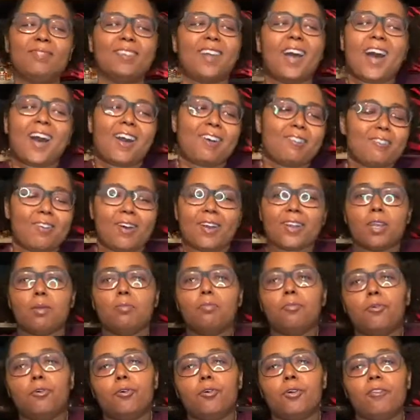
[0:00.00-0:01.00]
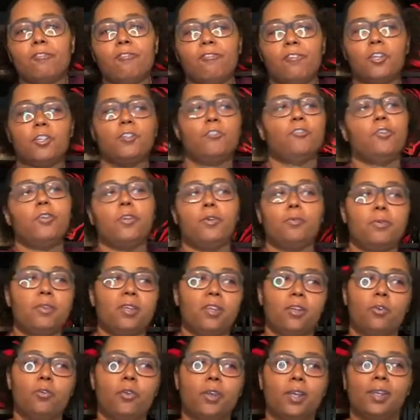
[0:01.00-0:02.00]
I don't know. I get bored and frustrated with
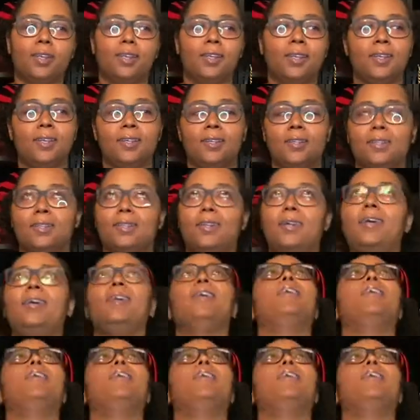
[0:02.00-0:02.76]
it quickly, and it's like,